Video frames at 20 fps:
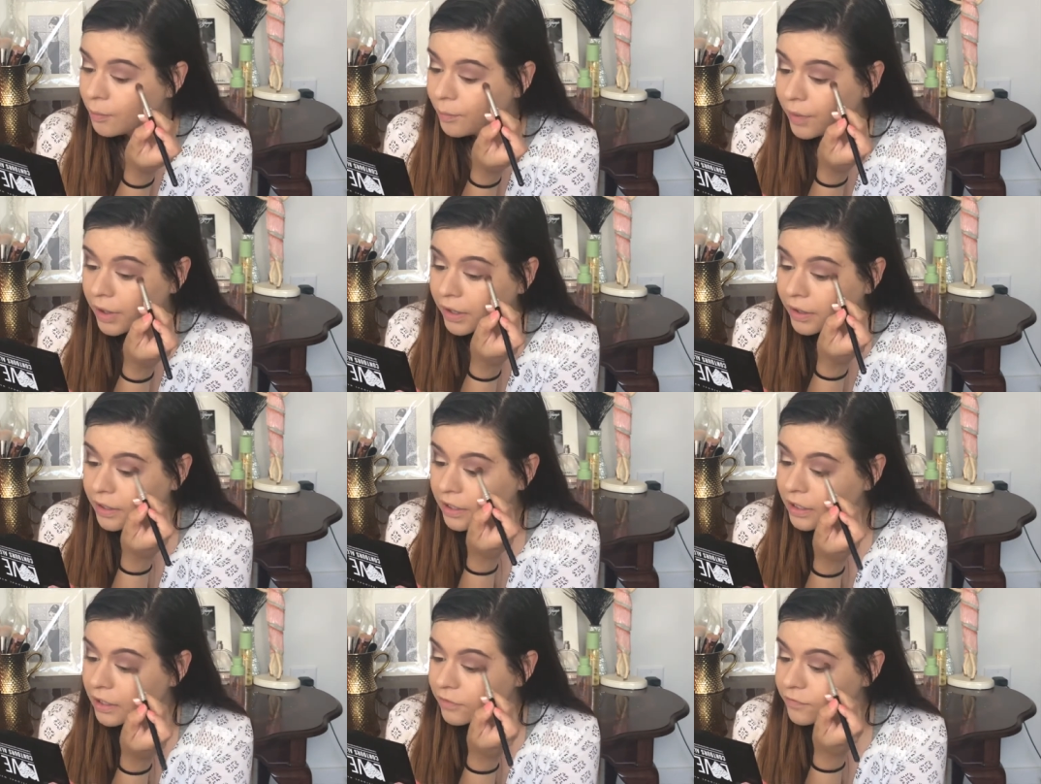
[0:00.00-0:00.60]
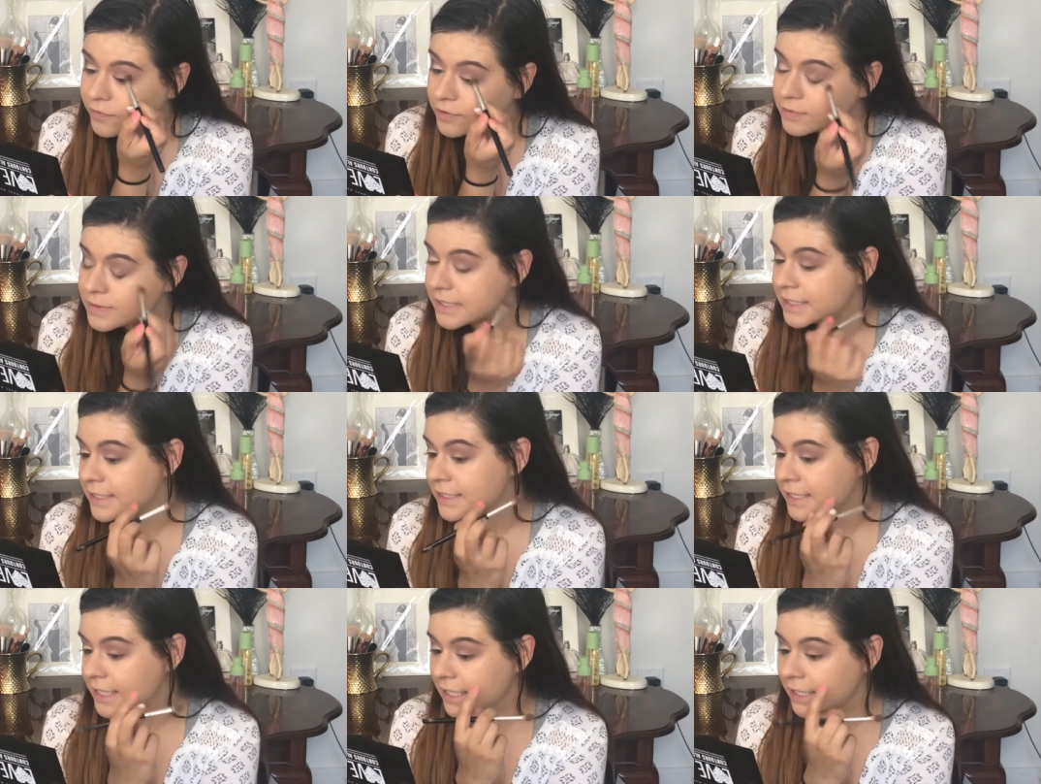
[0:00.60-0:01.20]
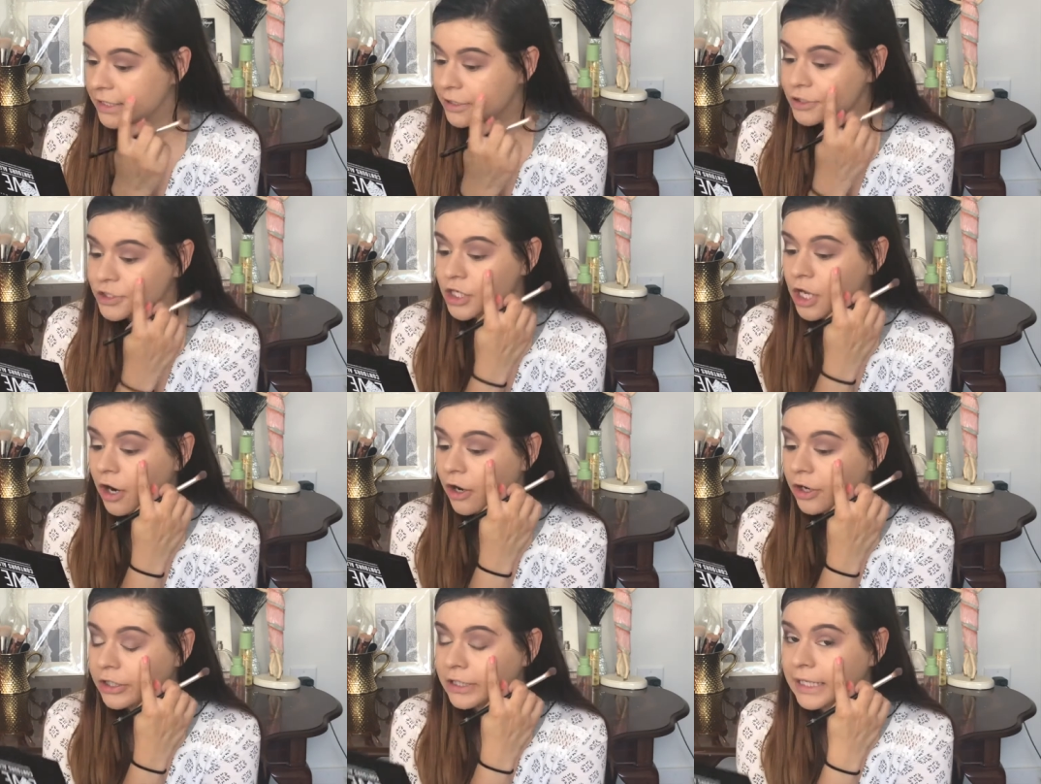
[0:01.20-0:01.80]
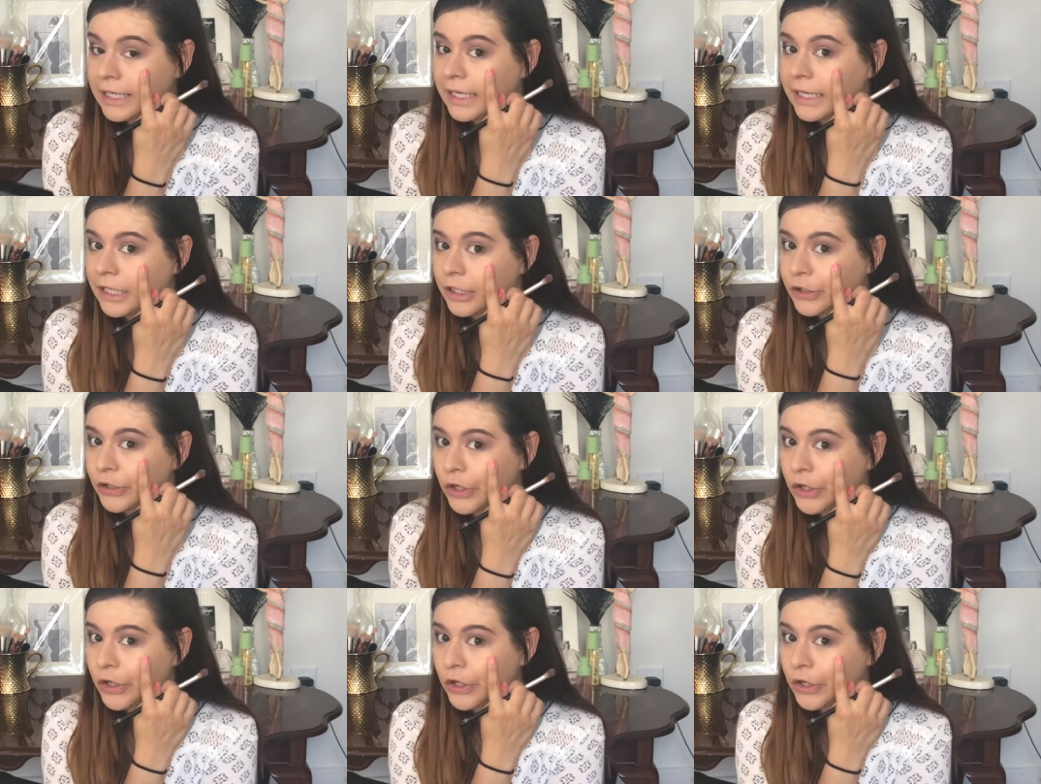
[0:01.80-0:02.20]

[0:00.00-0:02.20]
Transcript: But if you see, there's hardly